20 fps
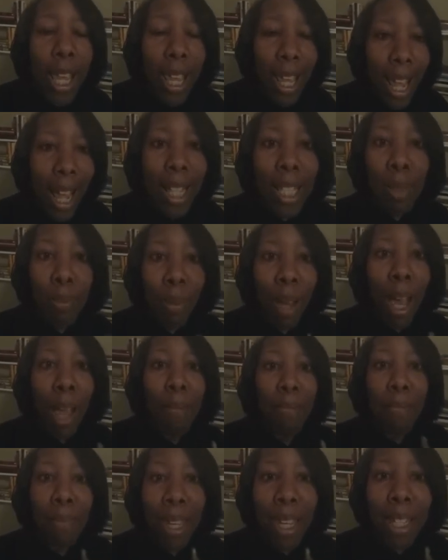That's
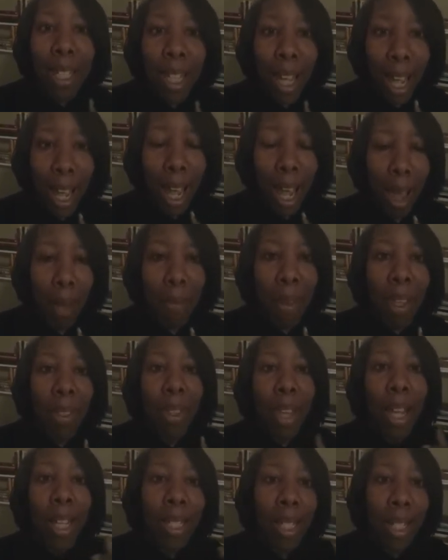my me time.
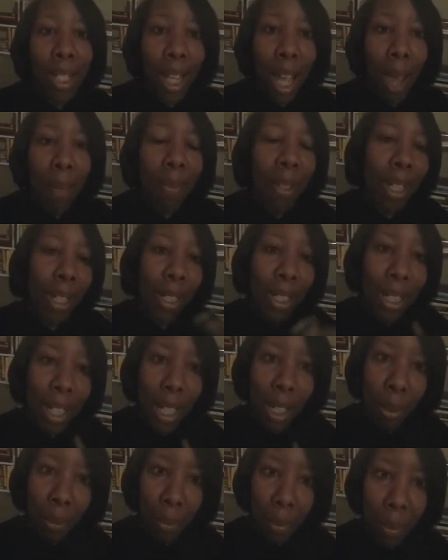That's the time to
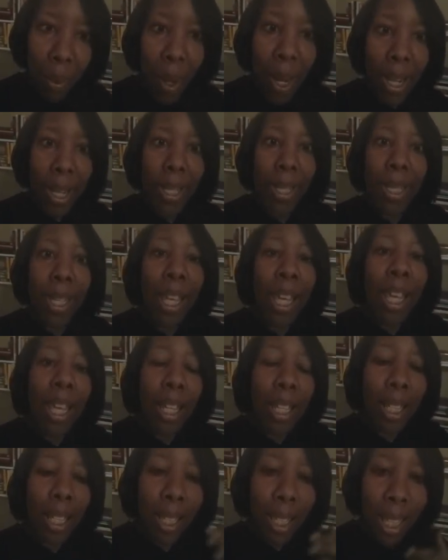decompress,
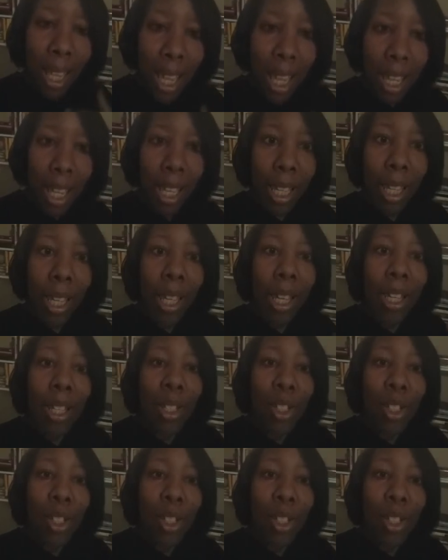think,